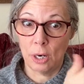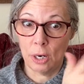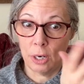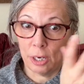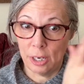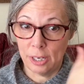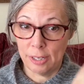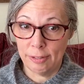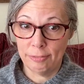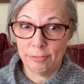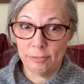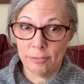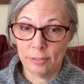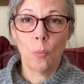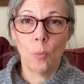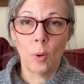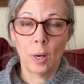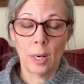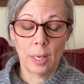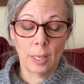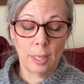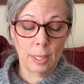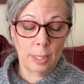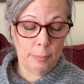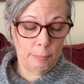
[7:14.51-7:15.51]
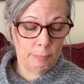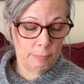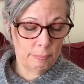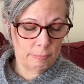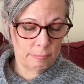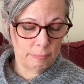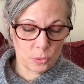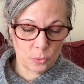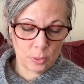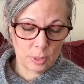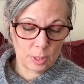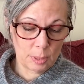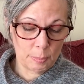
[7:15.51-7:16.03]
off when I'm
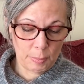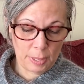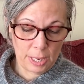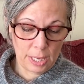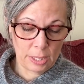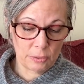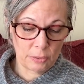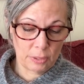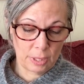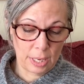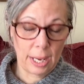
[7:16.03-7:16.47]
doing the pattern.